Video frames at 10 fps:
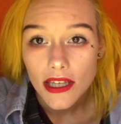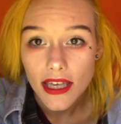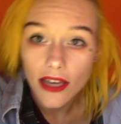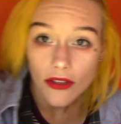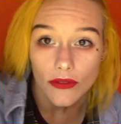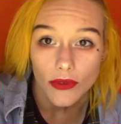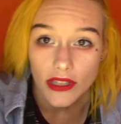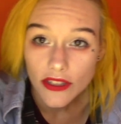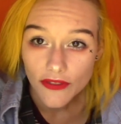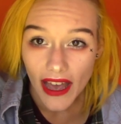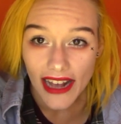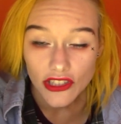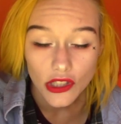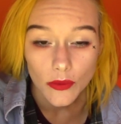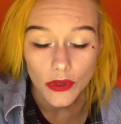get really
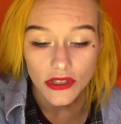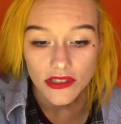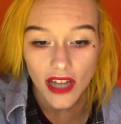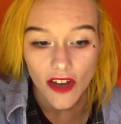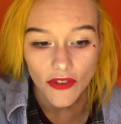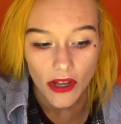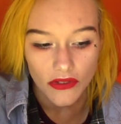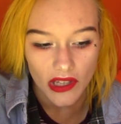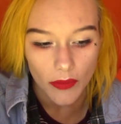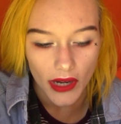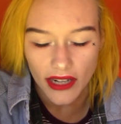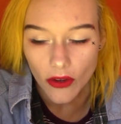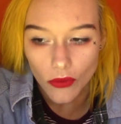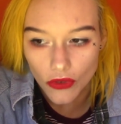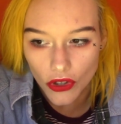fashionable and stuff, and I was like, but I
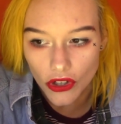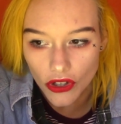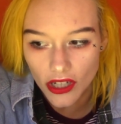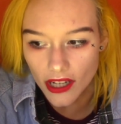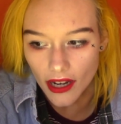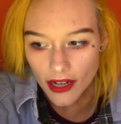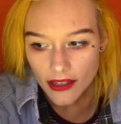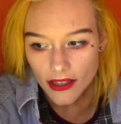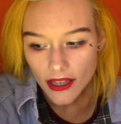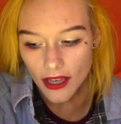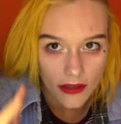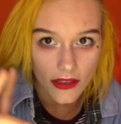don't look good in anything.